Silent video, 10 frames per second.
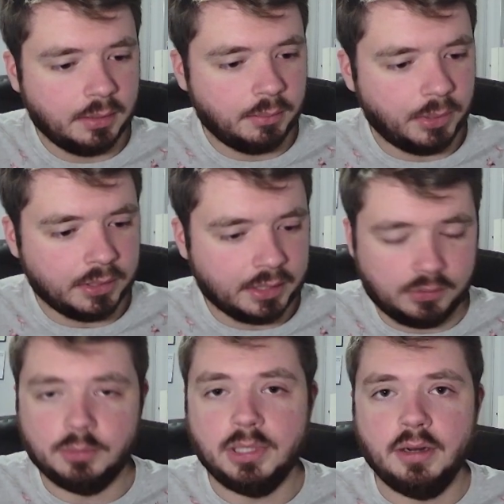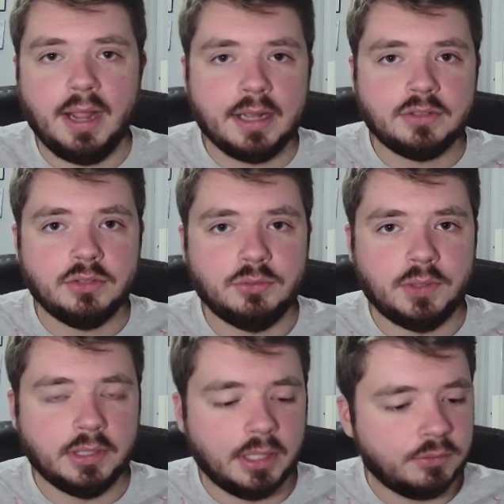But that's going to be our access
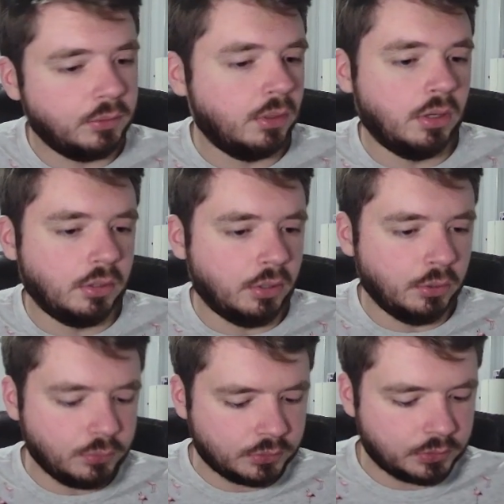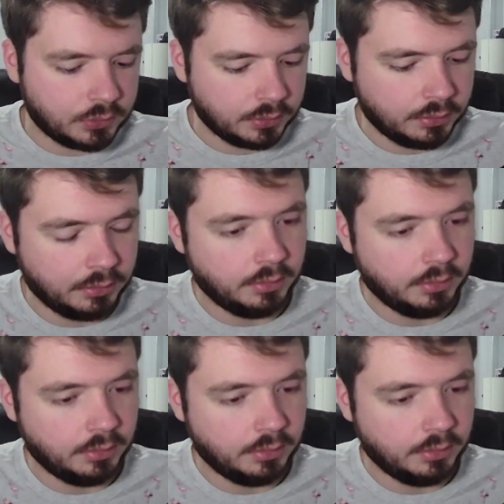VLAN for all our hosts.